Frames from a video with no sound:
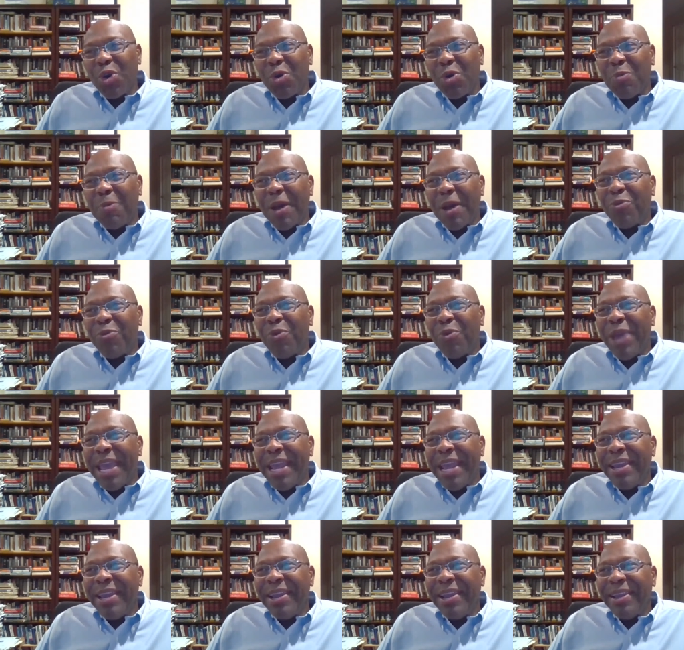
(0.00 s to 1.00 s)
but
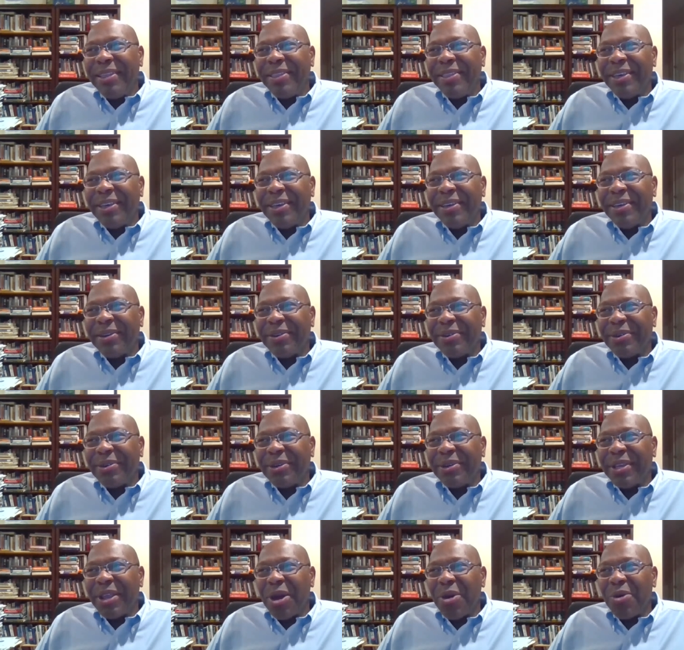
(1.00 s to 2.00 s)
when the
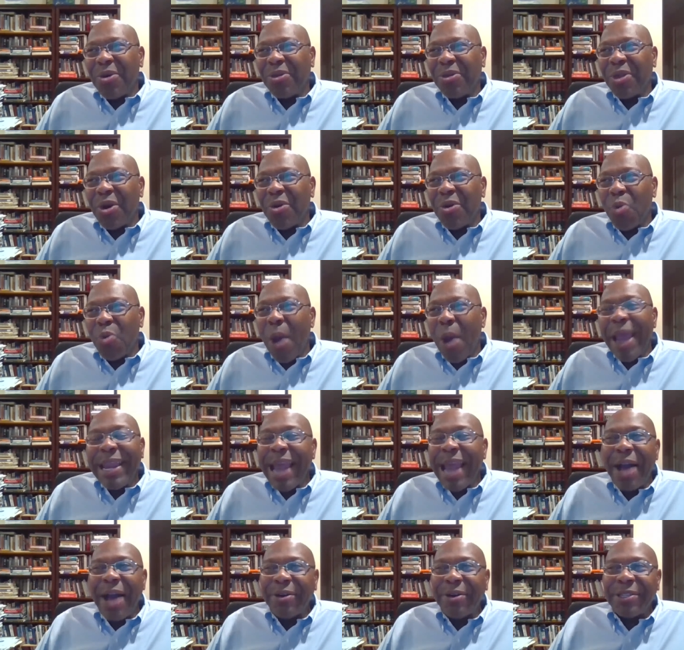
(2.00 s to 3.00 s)
you know the
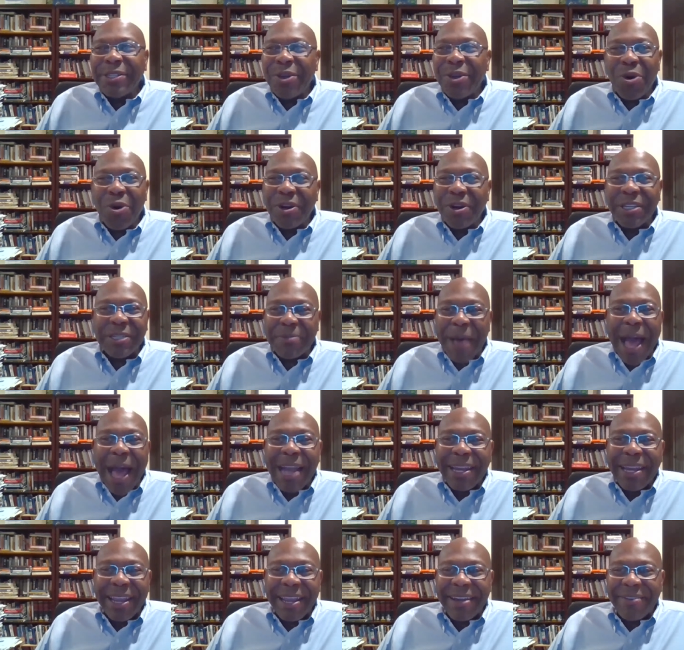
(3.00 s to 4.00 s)
White House
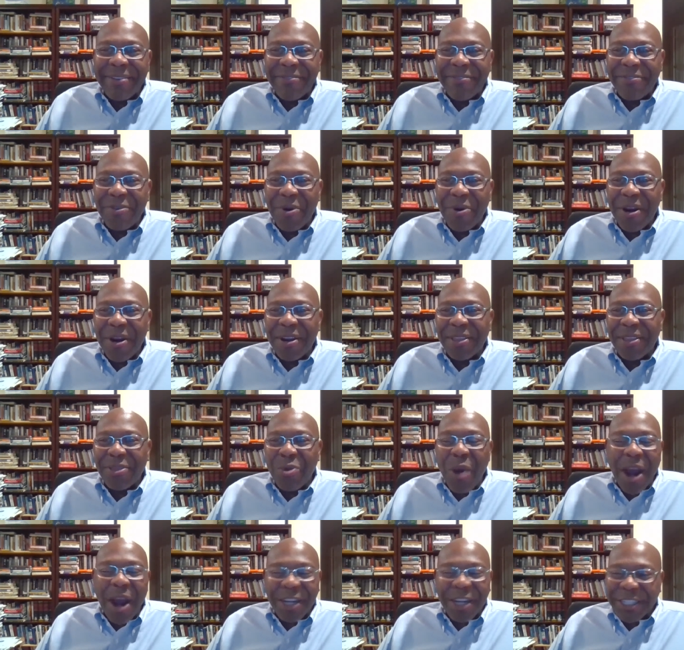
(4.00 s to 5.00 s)
correspondent for
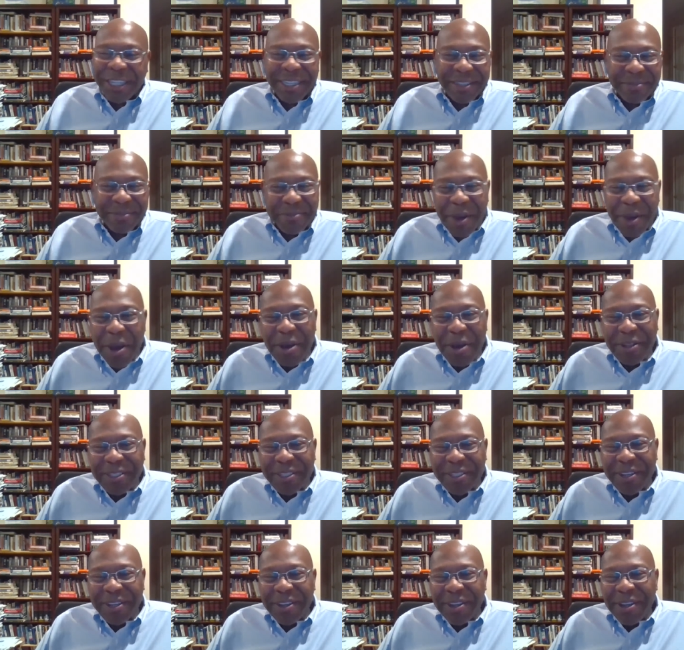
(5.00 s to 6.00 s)
the Washington
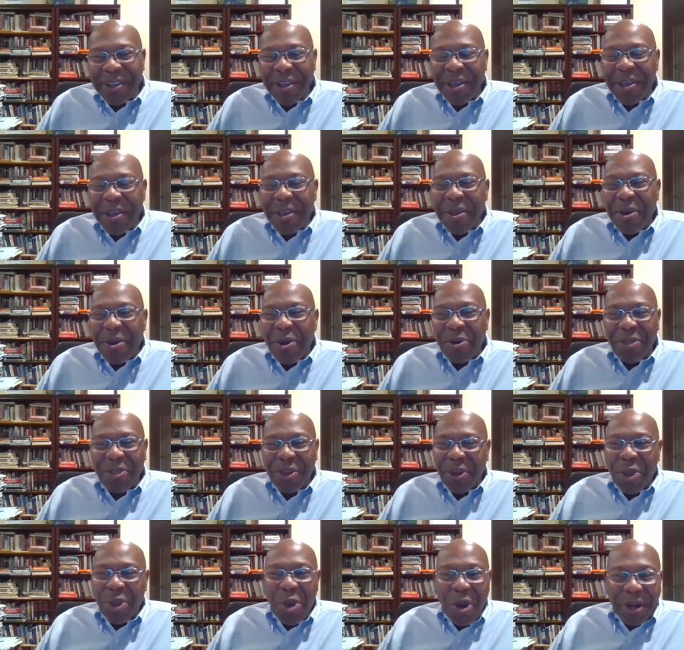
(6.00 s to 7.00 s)
Post or the
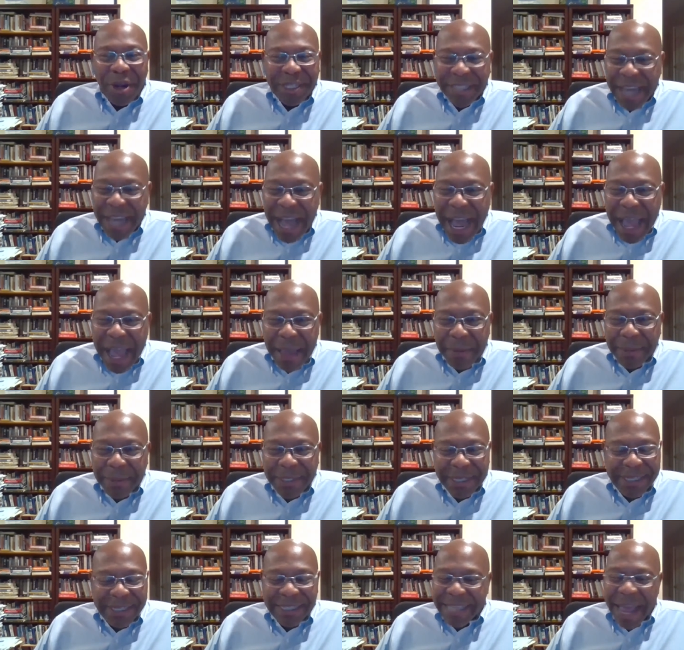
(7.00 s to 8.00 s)
New York Times
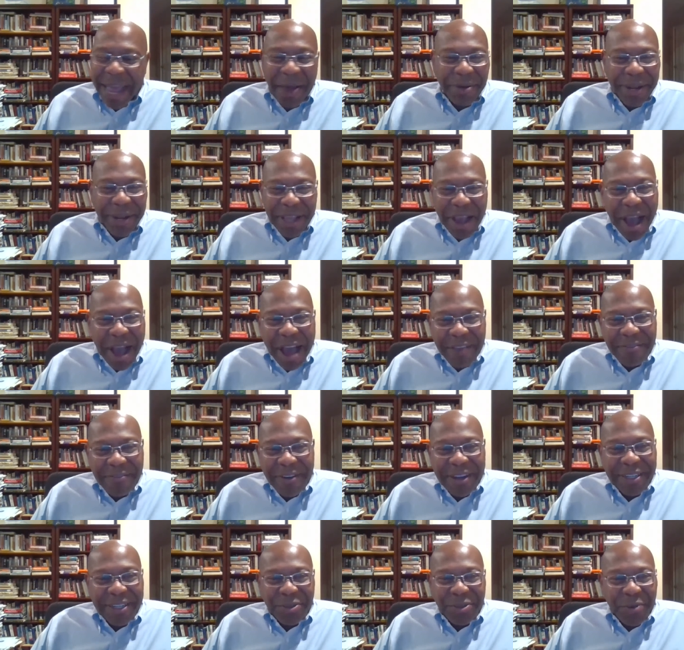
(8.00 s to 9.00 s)
is sounding off
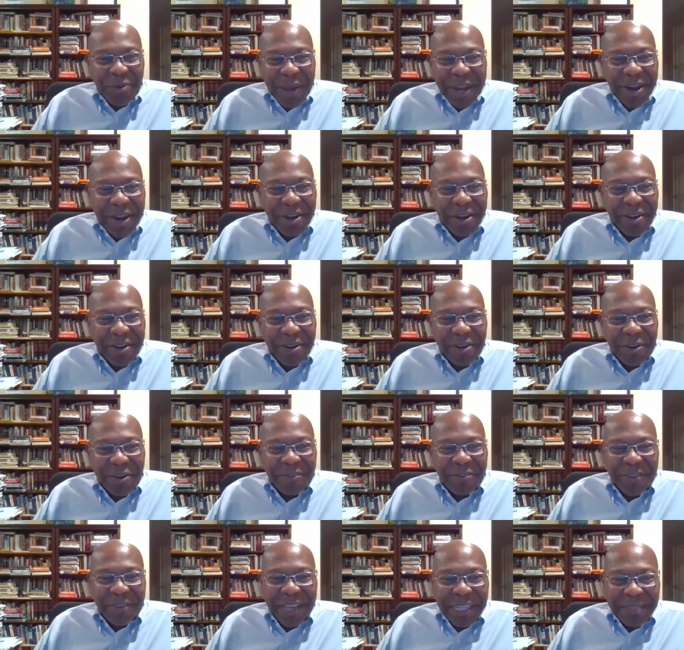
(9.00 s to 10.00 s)
on Twitter or
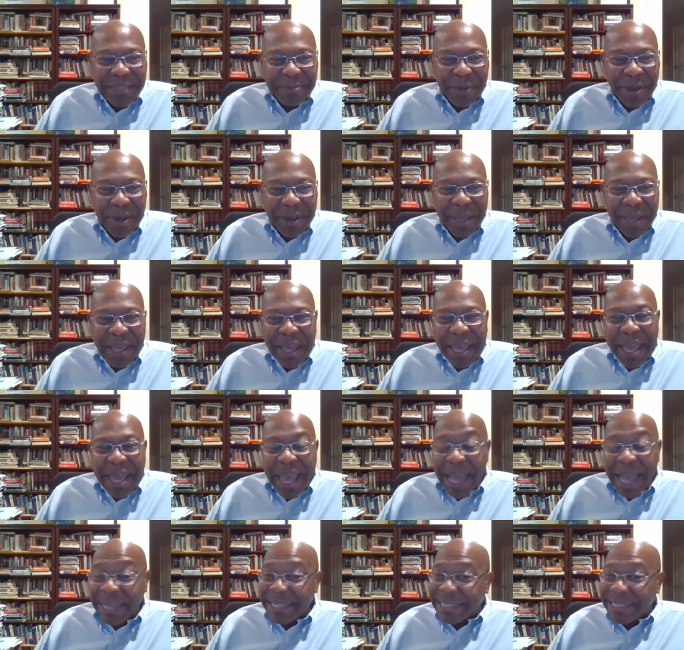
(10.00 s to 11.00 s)
Facebook and